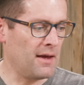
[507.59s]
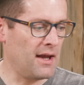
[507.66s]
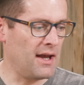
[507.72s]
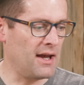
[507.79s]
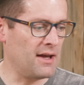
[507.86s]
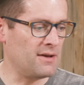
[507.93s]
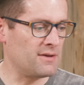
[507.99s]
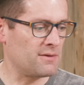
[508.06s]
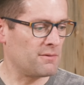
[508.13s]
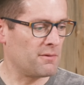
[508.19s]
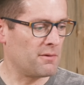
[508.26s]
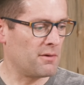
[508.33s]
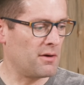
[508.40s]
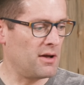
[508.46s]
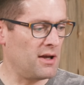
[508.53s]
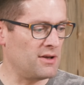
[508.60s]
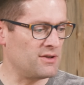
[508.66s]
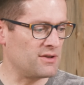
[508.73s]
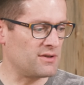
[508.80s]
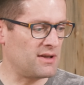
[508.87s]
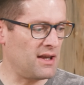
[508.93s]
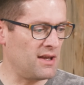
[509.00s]
And in
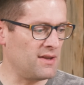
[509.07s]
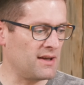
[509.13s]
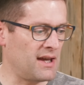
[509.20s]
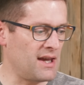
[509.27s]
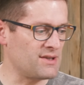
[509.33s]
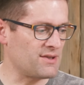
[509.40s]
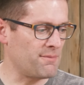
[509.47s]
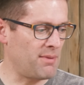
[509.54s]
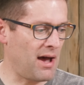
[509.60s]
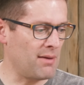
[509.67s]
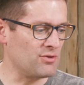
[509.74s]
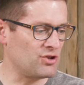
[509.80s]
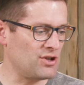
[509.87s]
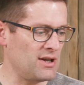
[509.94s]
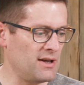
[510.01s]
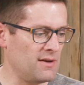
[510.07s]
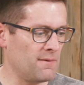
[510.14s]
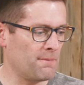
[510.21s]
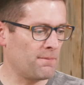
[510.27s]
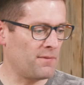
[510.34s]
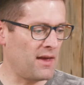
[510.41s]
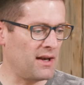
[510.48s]
the, in the case of Bat
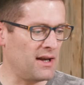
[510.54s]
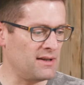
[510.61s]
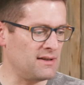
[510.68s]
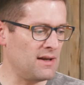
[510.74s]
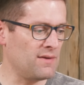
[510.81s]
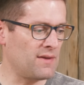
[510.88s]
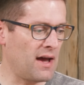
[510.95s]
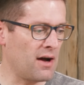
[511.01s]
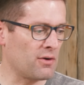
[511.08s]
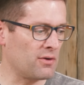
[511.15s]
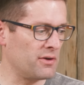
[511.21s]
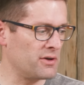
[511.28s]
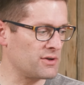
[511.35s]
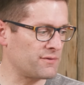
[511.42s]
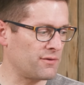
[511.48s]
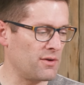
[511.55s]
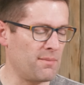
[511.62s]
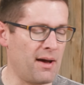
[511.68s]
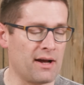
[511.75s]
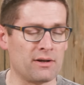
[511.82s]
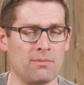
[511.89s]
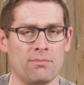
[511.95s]
Machine, that eighteen thou clearance for the
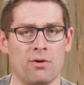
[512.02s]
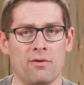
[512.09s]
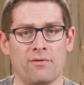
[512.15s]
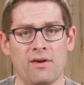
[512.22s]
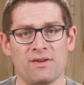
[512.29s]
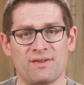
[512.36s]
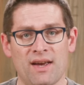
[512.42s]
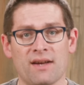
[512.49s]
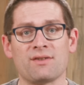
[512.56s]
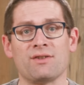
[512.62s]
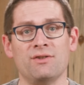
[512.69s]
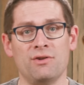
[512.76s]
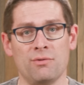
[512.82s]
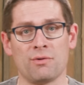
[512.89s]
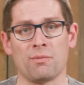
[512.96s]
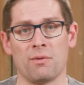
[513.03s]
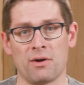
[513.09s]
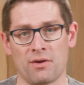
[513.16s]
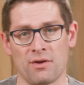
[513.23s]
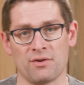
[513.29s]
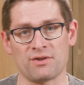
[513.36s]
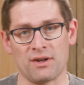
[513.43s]
Magnum bolt face has to do with one
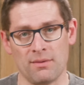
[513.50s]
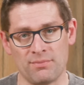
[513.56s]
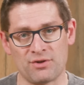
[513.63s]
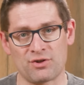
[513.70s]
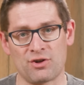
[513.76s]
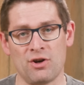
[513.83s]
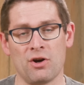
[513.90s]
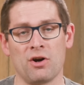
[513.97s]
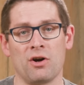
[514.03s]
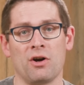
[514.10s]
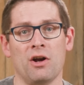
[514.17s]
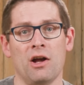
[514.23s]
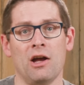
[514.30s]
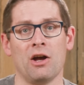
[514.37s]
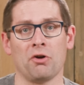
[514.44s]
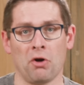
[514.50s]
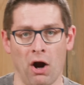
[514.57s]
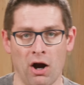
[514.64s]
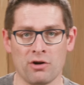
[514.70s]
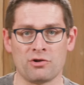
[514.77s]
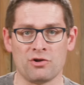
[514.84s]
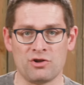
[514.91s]
of those obscure
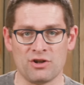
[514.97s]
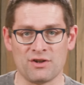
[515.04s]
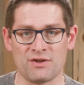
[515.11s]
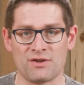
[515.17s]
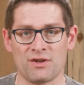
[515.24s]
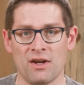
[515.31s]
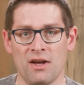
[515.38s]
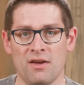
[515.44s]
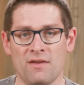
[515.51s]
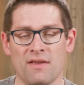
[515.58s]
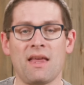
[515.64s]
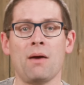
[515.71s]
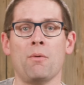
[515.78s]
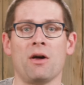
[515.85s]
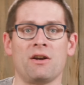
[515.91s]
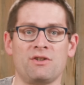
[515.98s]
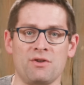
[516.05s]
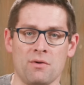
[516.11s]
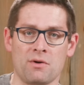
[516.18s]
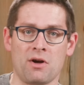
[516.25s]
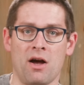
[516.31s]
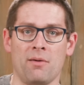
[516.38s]
cartridges that they wanted
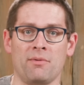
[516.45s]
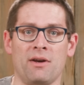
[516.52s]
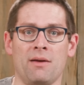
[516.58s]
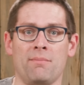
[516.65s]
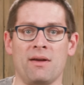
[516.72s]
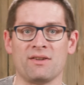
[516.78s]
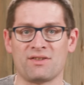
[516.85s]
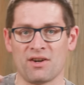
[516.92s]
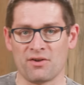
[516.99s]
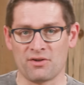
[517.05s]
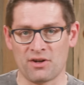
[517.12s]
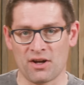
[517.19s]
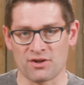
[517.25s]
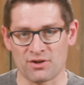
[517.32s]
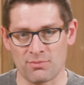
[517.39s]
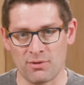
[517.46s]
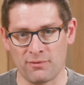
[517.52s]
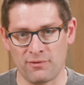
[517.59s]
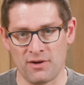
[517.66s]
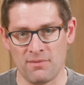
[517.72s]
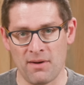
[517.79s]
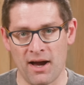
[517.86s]
to accommodate based on customer
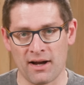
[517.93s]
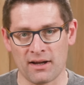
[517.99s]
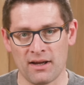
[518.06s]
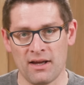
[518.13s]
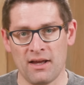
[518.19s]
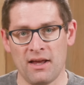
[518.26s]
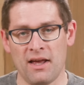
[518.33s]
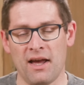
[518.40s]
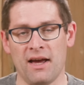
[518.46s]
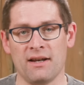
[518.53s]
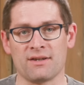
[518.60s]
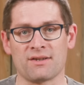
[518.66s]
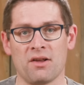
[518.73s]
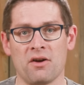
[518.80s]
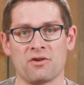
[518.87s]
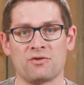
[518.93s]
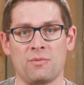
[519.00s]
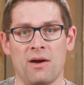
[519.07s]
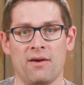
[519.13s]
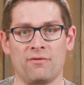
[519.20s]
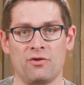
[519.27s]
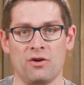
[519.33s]
feedback. And as long as
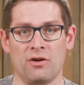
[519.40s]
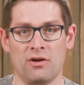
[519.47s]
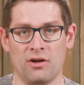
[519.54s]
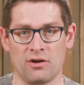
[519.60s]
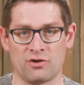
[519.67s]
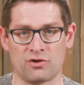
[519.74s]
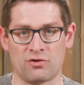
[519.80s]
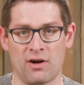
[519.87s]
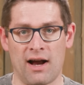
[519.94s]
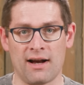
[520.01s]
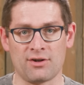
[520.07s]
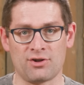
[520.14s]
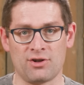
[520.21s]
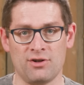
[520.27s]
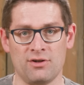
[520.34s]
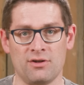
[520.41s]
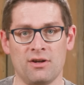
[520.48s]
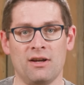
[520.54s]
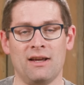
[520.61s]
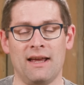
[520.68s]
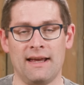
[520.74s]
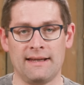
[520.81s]
we have good extraction
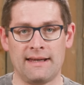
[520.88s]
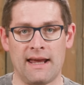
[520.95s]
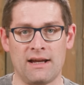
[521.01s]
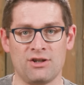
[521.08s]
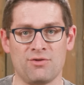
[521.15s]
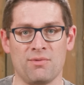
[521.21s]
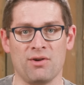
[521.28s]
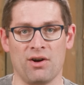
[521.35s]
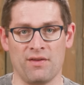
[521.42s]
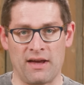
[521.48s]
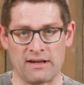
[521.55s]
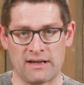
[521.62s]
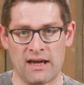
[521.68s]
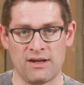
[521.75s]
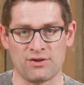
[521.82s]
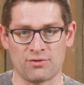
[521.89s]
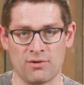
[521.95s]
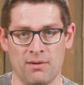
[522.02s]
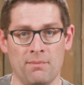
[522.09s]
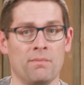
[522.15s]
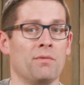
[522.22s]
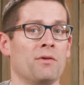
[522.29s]
engagement on that case
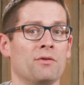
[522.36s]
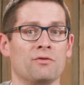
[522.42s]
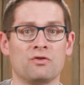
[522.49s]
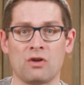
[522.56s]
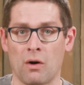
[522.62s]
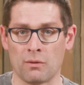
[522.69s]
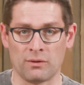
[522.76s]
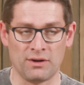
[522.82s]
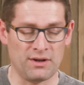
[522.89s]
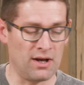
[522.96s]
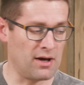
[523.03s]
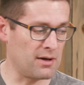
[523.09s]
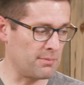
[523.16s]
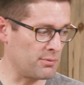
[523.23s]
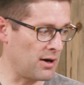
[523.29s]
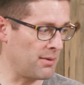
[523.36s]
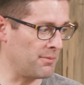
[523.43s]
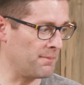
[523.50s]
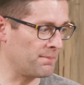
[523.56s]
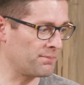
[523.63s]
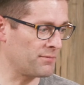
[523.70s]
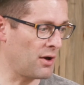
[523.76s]
rim, totally not a
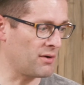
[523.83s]
problem.